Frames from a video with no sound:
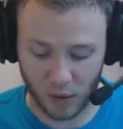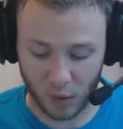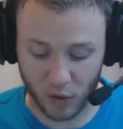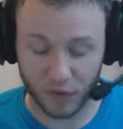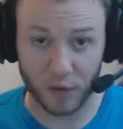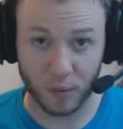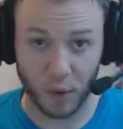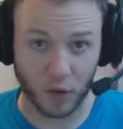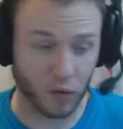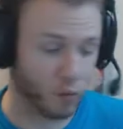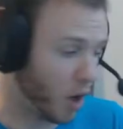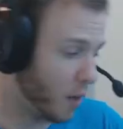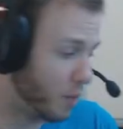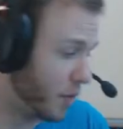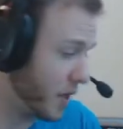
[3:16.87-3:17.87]
one of their Marvel
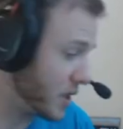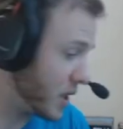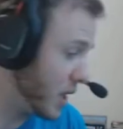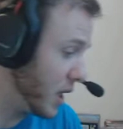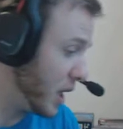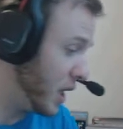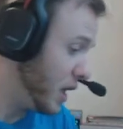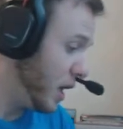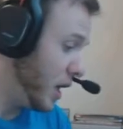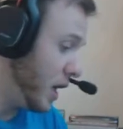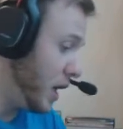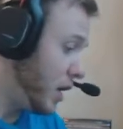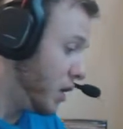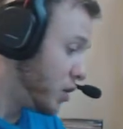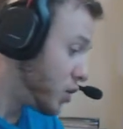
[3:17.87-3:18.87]
properties.
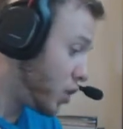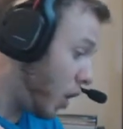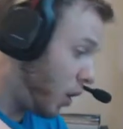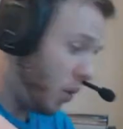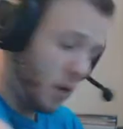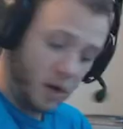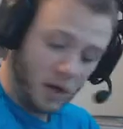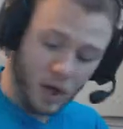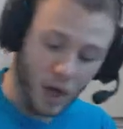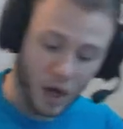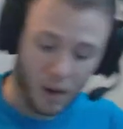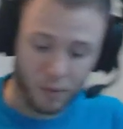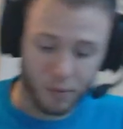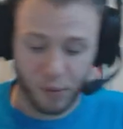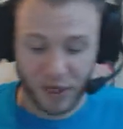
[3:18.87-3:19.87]
So,
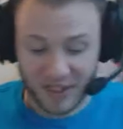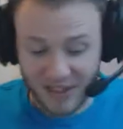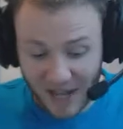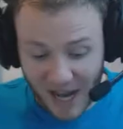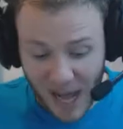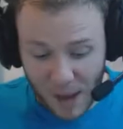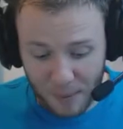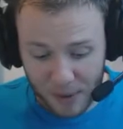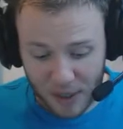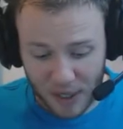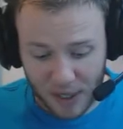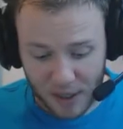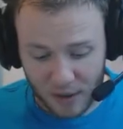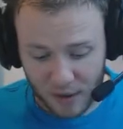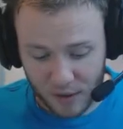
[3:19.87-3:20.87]
but it's not happening.